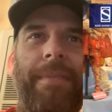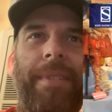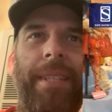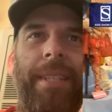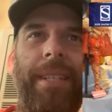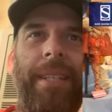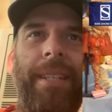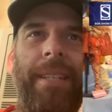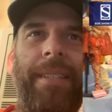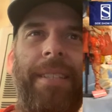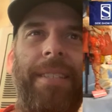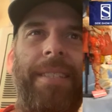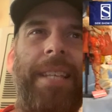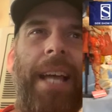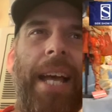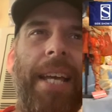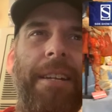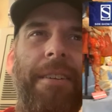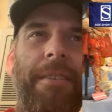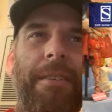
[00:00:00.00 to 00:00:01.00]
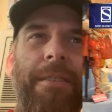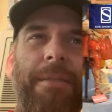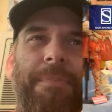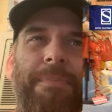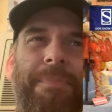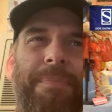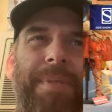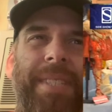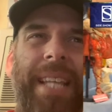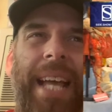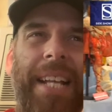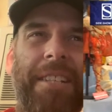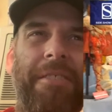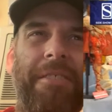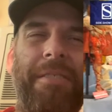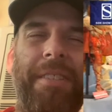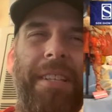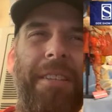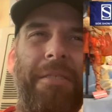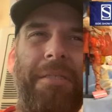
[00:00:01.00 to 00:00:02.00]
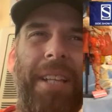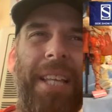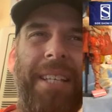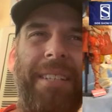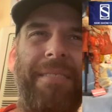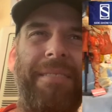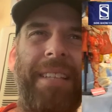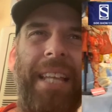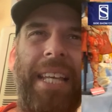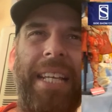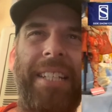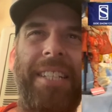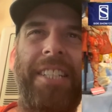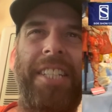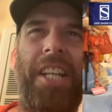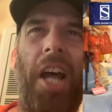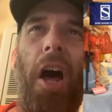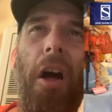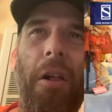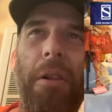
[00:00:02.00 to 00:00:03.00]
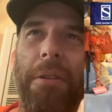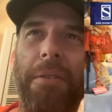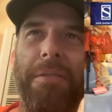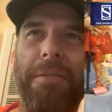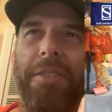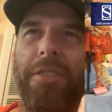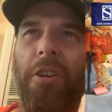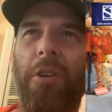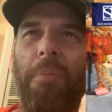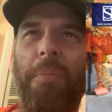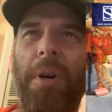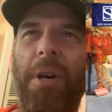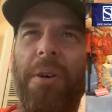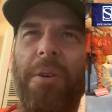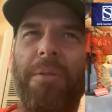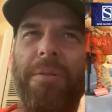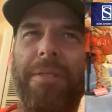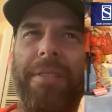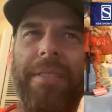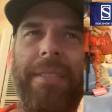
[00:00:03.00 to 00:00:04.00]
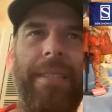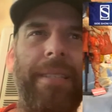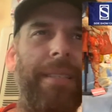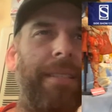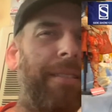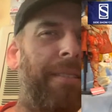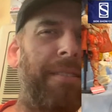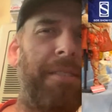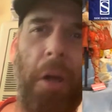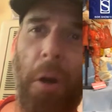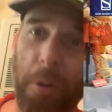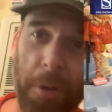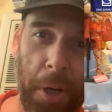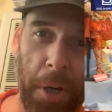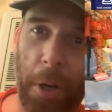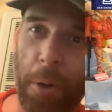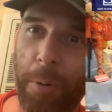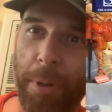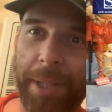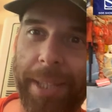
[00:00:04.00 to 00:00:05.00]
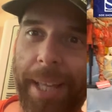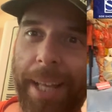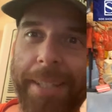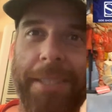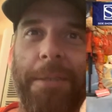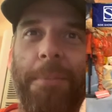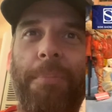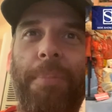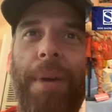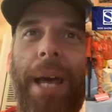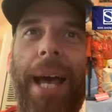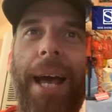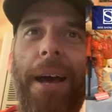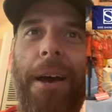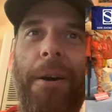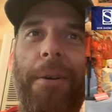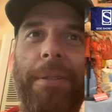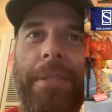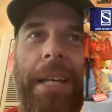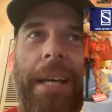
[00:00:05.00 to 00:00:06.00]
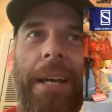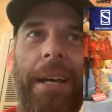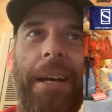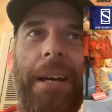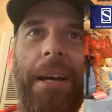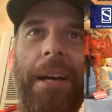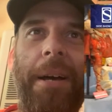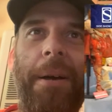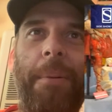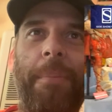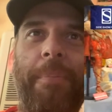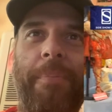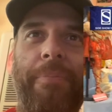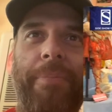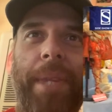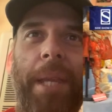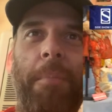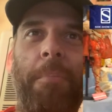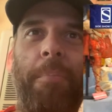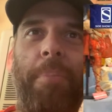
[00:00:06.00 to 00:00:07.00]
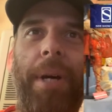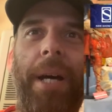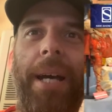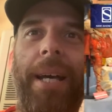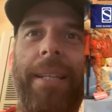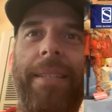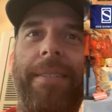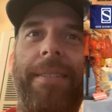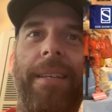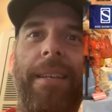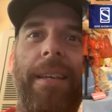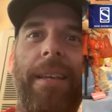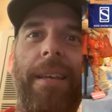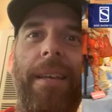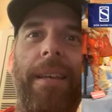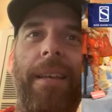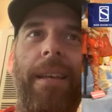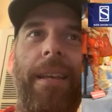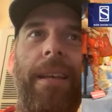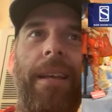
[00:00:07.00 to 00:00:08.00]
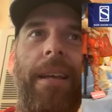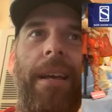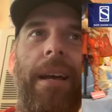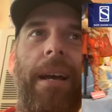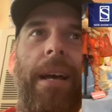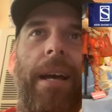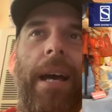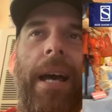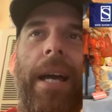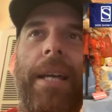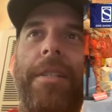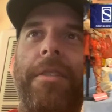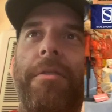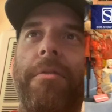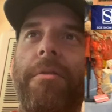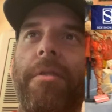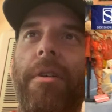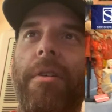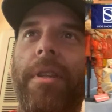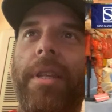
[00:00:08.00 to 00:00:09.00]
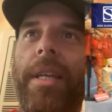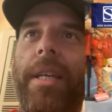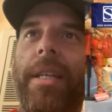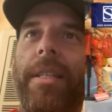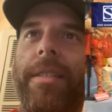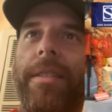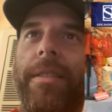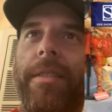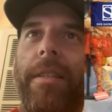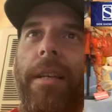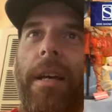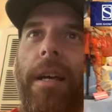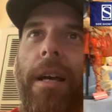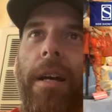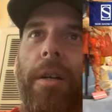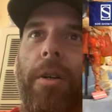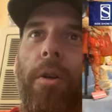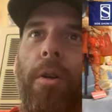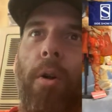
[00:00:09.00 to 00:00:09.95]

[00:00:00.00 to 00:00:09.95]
designer statues. They look like like dolls almost. Don't know what that's about, um, but uh, I do know this. Uh,